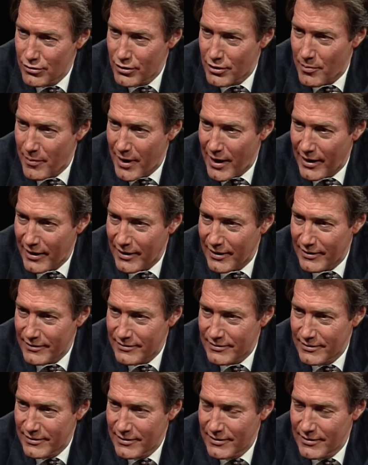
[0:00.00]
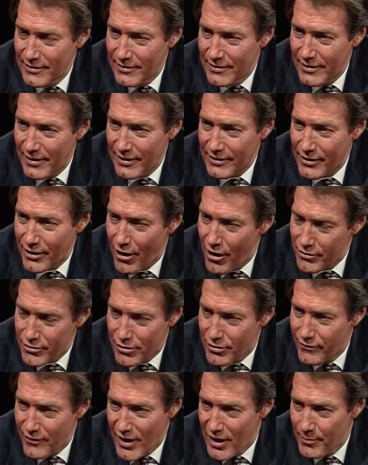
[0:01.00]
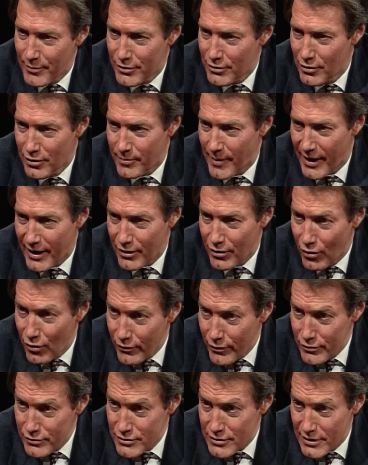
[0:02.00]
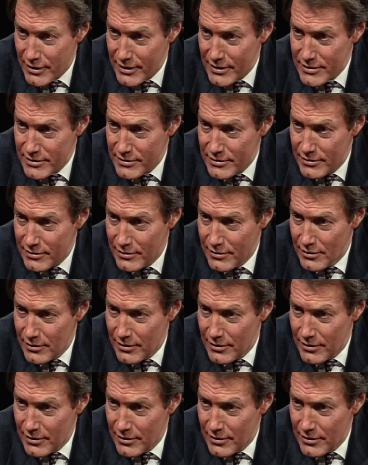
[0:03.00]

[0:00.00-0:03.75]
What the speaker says: you look back at character development, you look back at all those things?